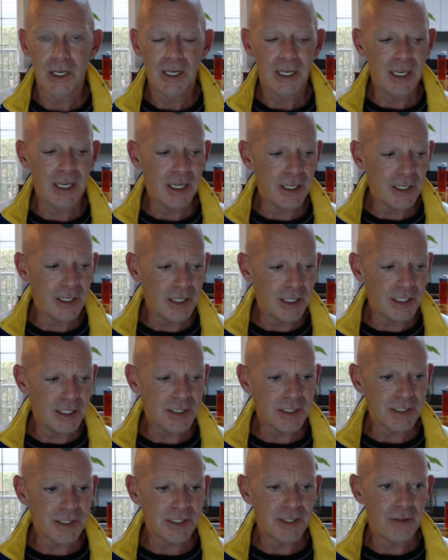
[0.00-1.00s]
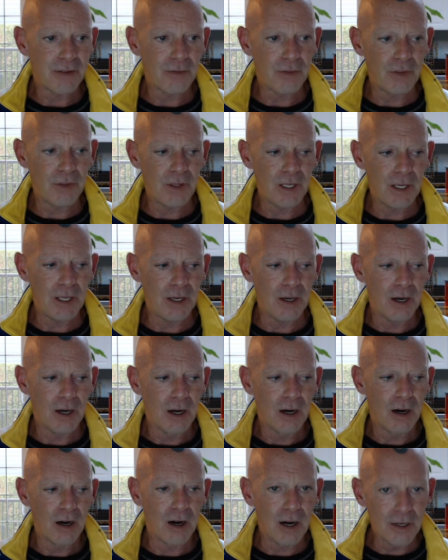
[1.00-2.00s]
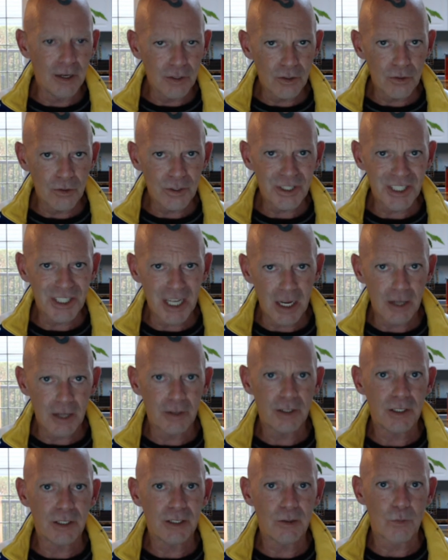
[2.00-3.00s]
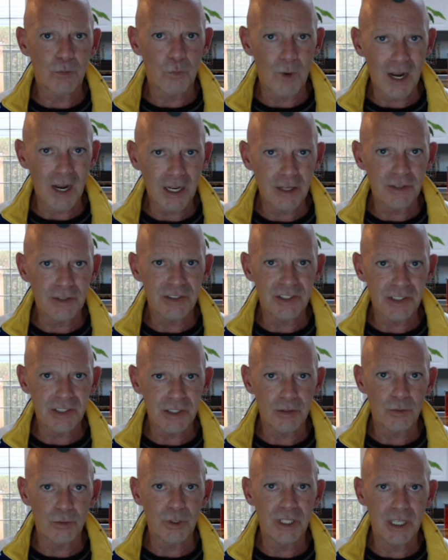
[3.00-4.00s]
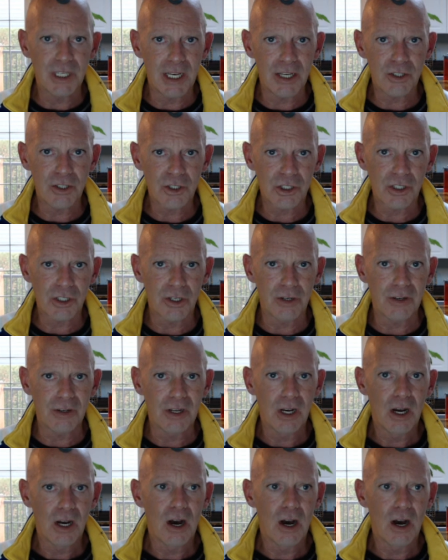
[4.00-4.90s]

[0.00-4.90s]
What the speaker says: it is the understanding, reconciliation